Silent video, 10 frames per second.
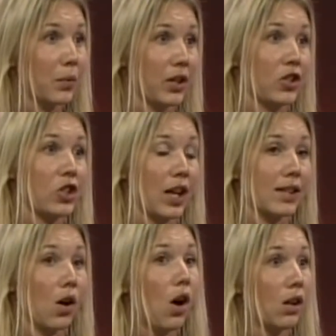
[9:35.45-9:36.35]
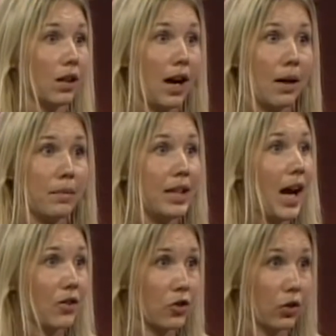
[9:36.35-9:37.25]
which does all
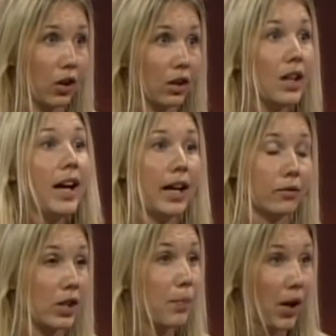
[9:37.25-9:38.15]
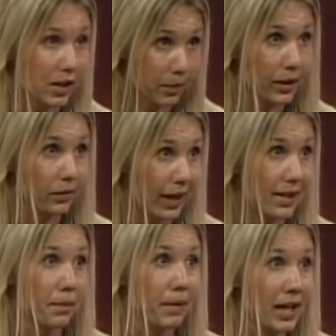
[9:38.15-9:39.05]
natural and responsibly
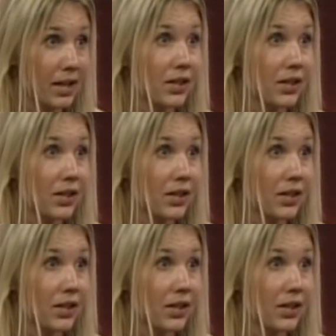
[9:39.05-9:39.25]
raised meat.